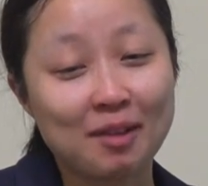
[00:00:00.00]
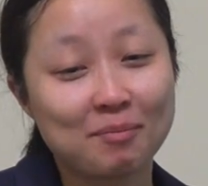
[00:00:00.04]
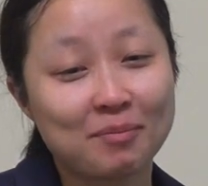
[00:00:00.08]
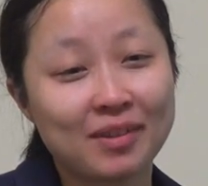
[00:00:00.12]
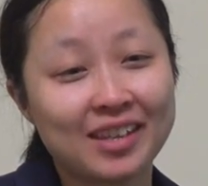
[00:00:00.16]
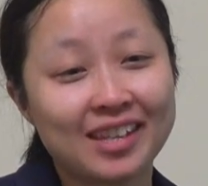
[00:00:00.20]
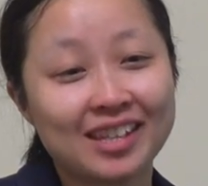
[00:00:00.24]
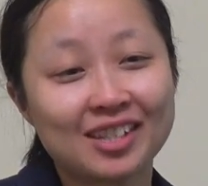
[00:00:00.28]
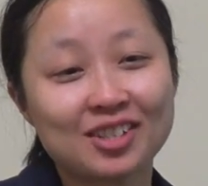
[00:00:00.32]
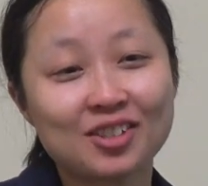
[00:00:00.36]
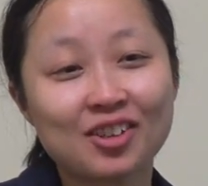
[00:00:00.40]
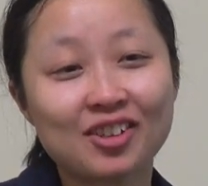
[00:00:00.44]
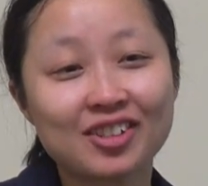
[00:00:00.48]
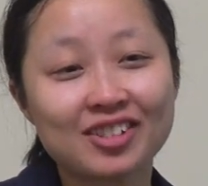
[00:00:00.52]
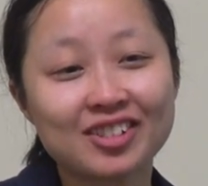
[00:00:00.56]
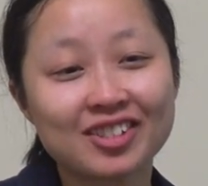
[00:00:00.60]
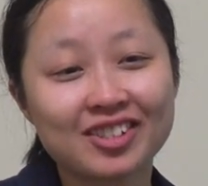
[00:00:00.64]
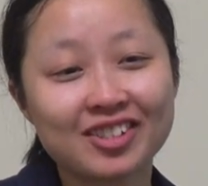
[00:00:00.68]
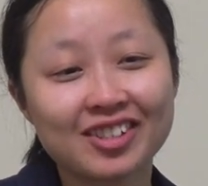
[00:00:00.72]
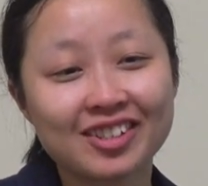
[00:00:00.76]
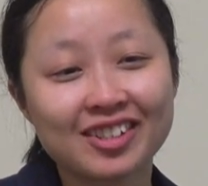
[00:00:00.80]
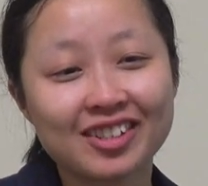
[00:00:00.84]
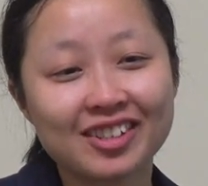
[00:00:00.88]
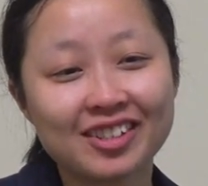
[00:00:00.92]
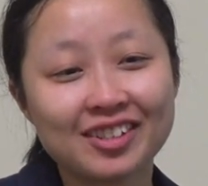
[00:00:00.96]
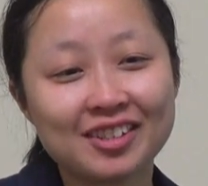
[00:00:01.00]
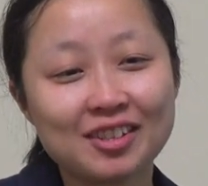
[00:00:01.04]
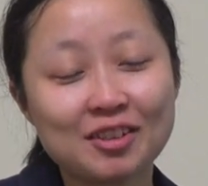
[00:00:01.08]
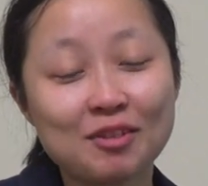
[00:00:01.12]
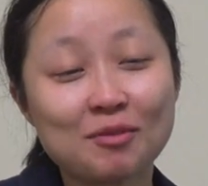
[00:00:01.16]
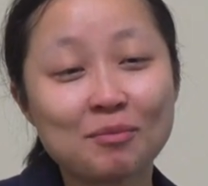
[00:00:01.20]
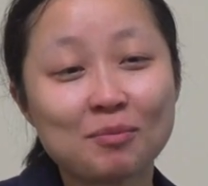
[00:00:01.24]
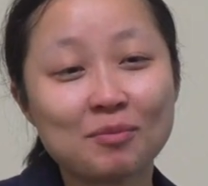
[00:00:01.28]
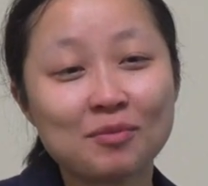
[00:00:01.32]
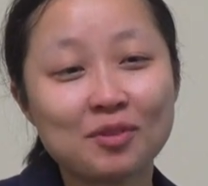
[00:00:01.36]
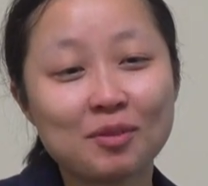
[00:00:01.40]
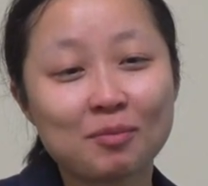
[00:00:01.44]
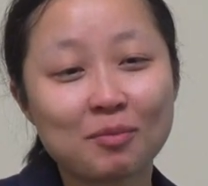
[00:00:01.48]
being a doctor,
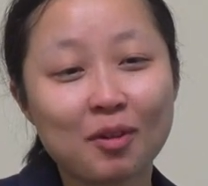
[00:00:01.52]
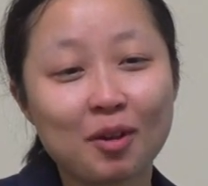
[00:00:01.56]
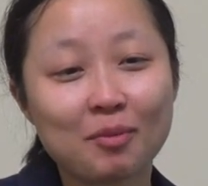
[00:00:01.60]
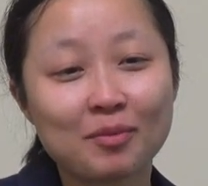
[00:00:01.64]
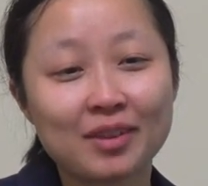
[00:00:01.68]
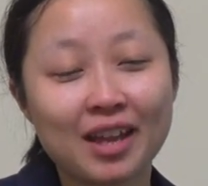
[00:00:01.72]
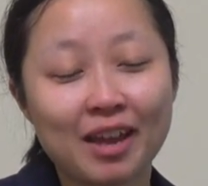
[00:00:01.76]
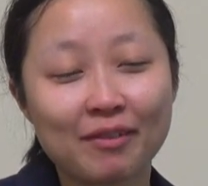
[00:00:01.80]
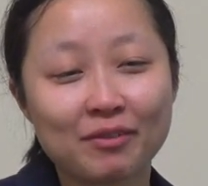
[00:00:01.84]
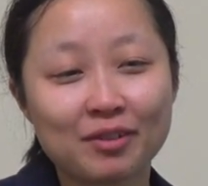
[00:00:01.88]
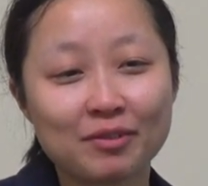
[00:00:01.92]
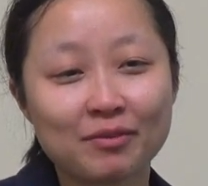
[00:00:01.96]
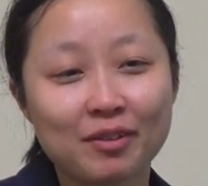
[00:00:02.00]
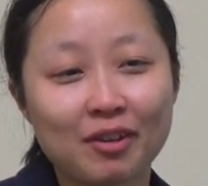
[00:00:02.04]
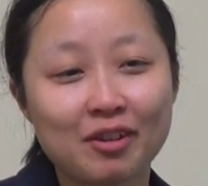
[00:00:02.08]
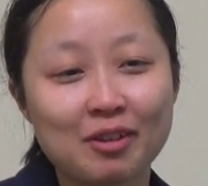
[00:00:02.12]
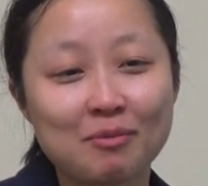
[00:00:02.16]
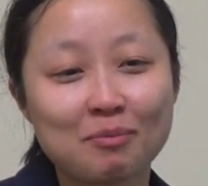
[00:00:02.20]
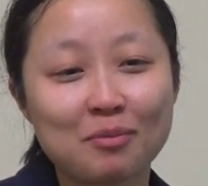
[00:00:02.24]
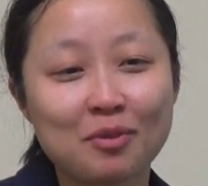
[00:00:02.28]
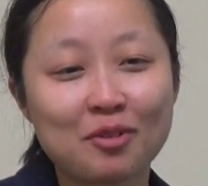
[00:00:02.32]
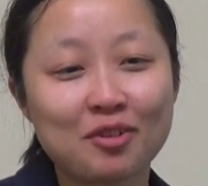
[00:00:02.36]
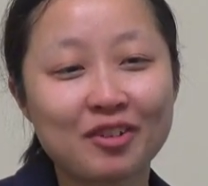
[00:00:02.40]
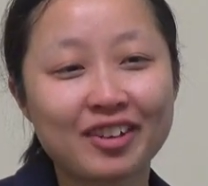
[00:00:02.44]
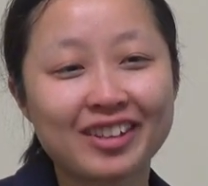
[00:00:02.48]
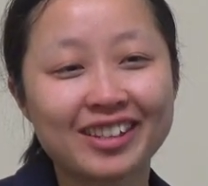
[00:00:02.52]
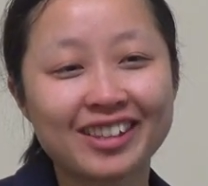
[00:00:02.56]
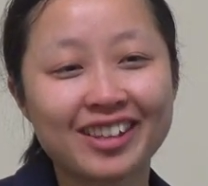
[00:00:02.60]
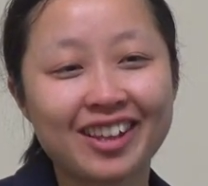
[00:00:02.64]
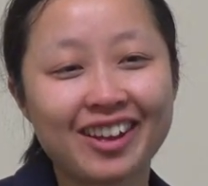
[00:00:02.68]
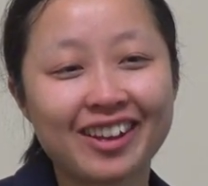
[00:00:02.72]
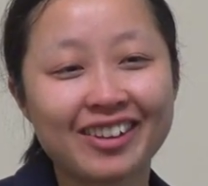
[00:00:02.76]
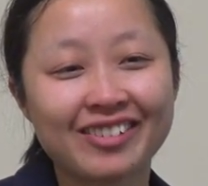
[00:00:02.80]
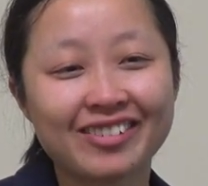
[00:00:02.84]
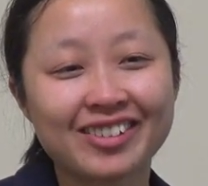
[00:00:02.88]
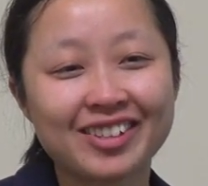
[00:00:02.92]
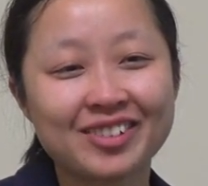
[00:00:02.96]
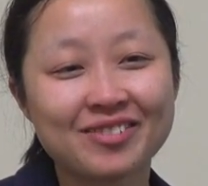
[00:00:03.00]
you probably have a very boring
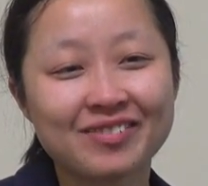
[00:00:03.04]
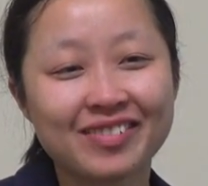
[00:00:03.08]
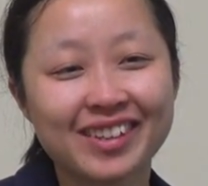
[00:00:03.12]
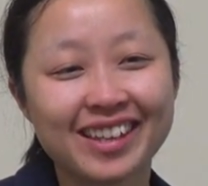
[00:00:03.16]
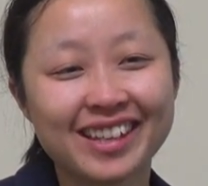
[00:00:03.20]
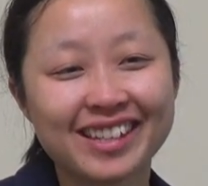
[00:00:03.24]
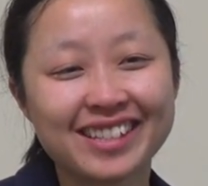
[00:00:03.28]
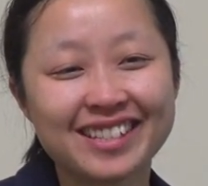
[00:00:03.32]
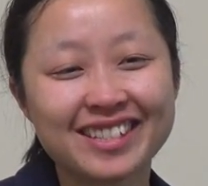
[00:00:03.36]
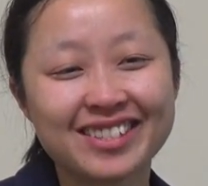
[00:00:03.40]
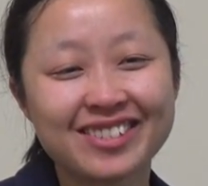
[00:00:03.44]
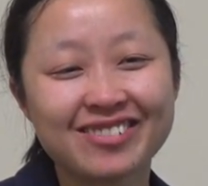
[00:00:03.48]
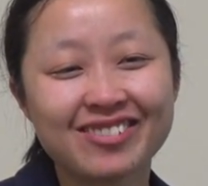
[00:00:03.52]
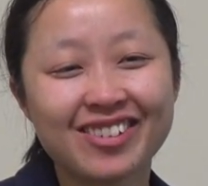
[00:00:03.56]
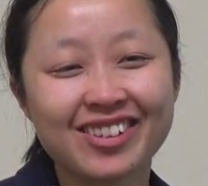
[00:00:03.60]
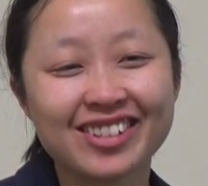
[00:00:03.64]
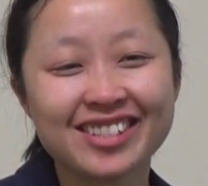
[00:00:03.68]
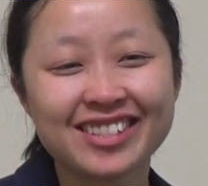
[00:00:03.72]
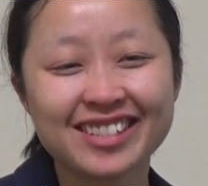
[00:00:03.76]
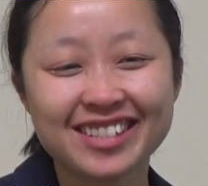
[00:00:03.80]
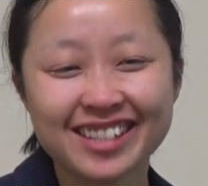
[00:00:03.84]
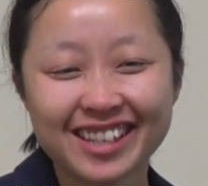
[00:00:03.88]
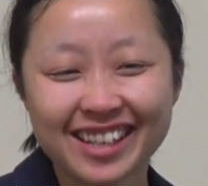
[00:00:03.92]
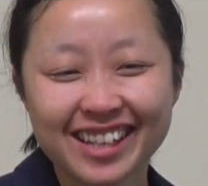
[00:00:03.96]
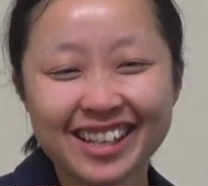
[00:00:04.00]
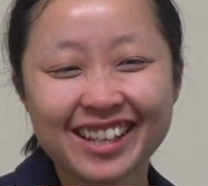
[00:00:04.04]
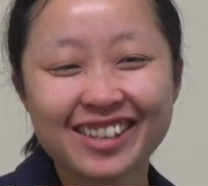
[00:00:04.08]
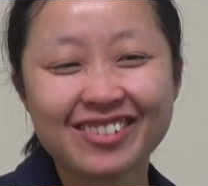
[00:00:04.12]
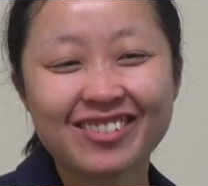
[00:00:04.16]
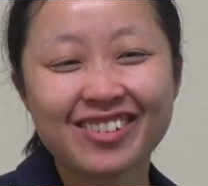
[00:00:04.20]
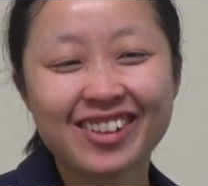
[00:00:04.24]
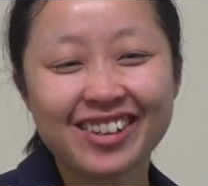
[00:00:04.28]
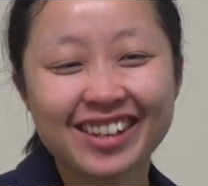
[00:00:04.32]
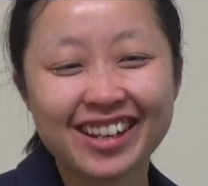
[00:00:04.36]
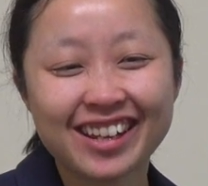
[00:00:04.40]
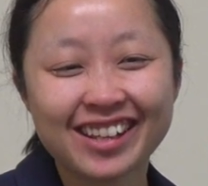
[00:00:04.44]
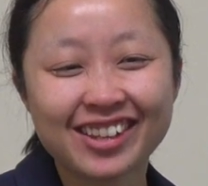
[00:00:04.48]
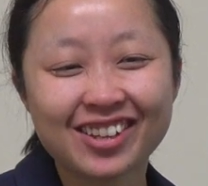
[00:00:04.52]
life compared to
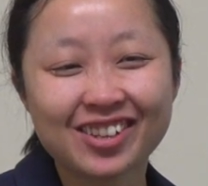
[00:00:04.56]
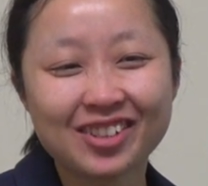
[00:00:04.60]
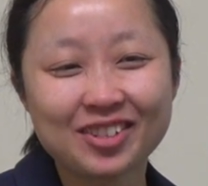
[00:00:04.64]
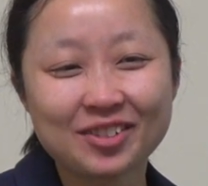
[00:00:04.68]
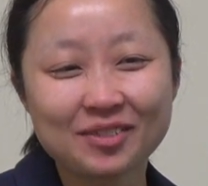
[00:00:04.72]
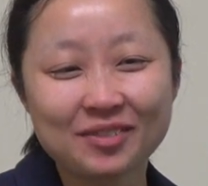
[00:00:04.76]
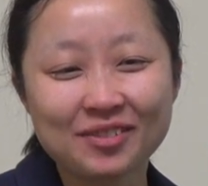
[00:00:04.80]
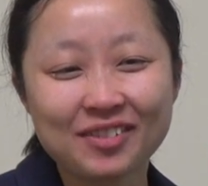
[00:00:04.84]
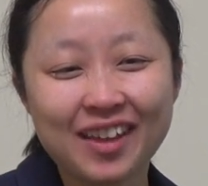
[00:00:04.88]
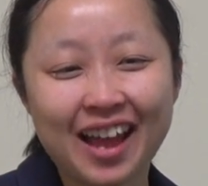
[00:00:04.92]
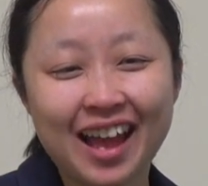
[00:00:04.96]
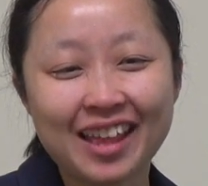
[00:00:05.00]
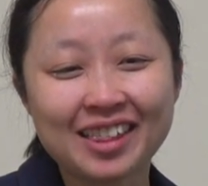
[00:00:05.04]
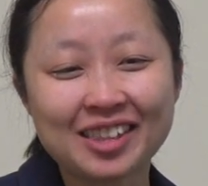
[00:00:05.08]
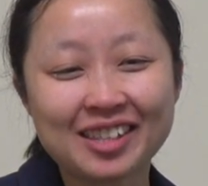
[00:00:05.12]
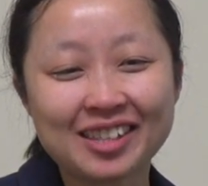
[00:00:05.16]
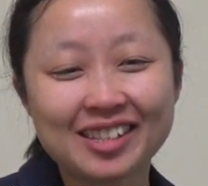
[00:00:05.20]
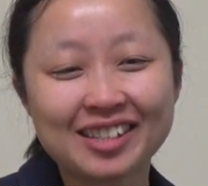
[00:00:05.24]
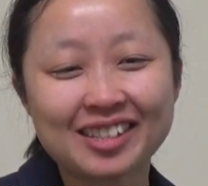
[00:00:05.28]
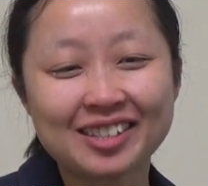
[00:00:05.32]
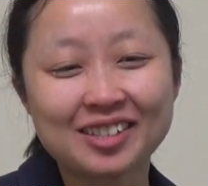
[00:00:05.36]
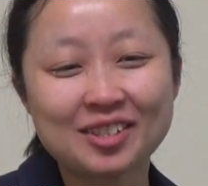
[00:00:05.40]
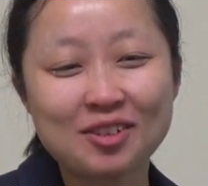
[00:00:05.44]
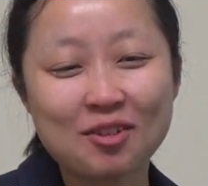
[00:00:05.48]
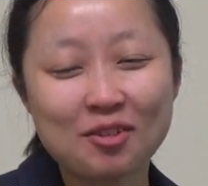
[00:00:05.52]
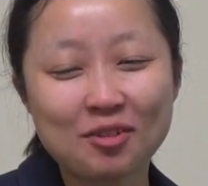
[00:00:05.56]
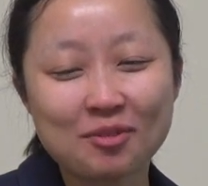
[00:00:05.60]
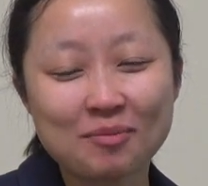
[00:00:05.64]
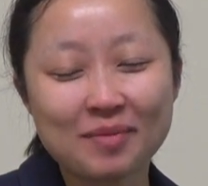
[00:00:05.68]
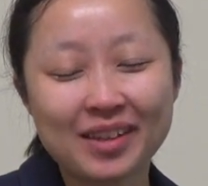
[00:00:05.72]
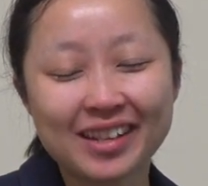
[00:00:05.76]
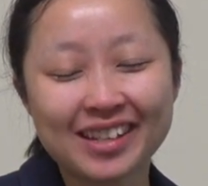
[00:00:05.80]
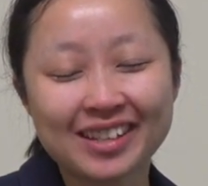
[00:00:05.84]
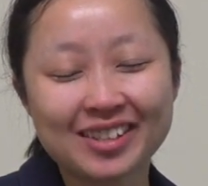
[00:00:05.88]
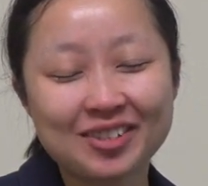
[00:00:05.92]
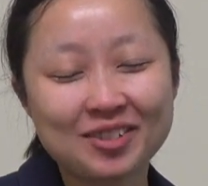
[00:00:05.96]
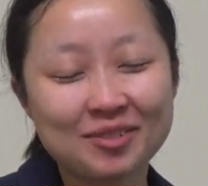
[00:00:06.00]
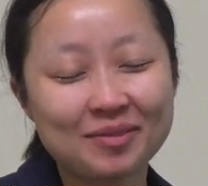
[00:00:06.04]
what a lot of other
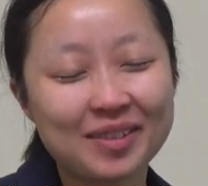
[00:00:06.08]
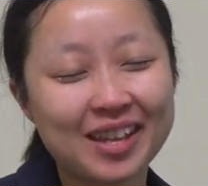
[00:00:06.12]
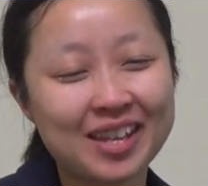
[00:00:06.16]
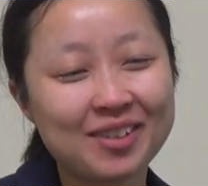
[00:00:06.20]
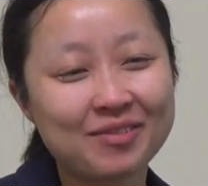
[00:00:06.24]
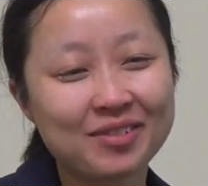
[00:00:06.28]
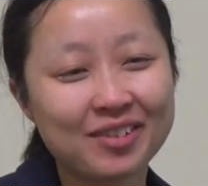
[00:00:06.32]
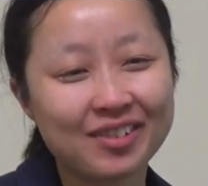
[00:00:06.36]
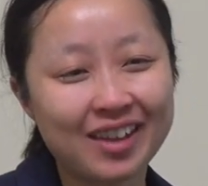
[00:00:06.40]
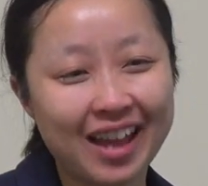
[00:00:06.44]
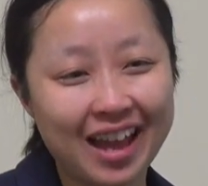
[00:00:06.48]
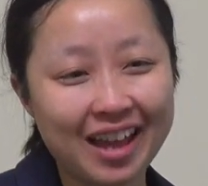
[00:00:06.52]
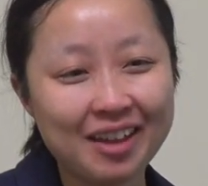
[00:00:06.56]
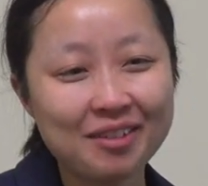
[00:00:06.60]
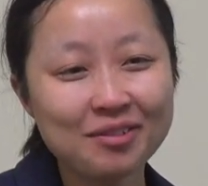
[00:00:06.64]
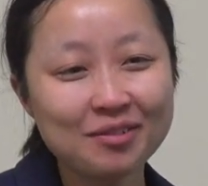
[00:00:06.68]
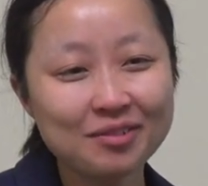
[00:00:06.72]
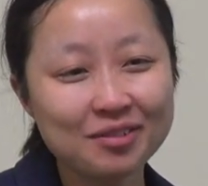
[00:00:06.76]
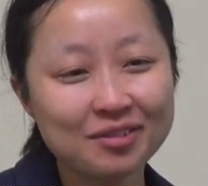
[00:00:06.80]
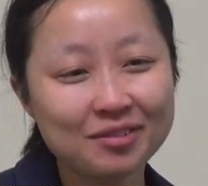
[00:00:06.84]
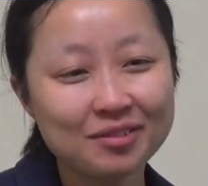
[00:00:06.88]
non-medical people have.